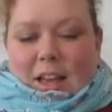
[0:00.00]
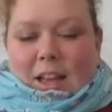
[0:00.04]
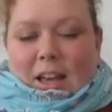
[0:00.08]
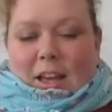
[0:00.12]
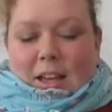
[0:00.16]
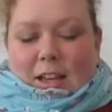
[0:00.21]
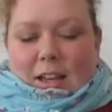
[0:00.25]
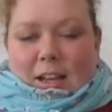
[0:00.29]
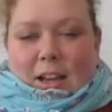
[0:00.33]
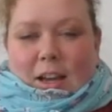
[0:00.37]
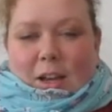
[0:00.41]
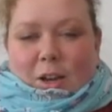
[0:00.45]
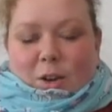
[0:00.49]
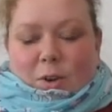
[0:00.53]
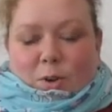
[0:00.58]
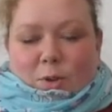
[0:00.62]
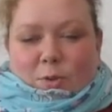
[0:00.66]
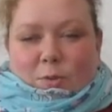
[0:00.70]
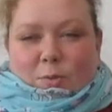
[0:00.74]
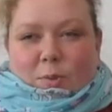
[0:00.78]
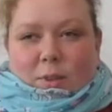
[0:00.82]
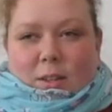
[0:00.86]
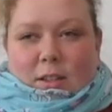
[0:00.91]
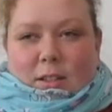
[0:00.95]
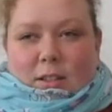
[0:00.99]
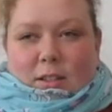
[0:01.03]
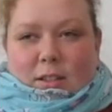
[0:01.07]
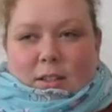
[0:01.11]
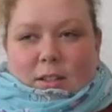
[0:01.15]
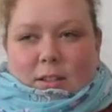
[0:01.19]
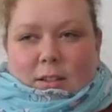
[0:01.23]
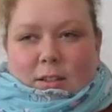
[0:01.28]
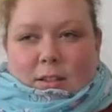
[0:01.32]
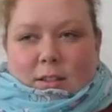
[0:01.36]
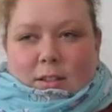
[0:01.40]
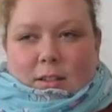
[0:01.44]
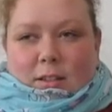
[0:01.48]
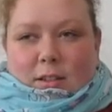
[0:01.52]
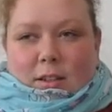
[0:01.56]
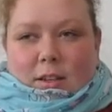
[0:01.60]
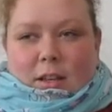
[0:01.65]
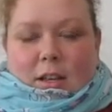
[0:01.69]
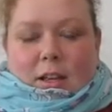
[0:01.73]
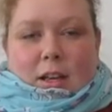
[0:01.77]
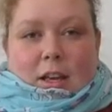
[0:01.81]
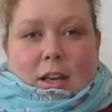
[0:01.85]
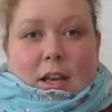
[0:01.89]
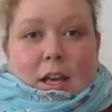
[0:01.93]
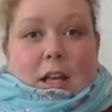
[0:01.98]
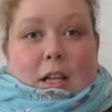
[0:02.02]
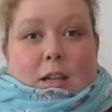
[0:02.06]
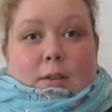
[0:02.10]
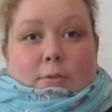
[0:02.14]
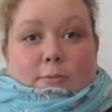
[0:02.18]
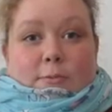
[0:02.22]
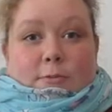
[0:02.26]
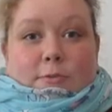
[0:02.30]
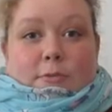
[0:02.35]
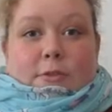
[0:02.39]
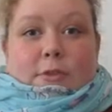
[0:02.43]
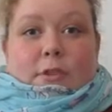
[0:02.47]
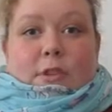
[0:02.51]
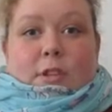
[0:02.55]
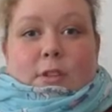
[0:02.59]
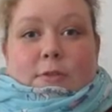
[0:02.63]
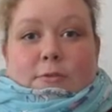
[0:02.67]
and I hope it's helpful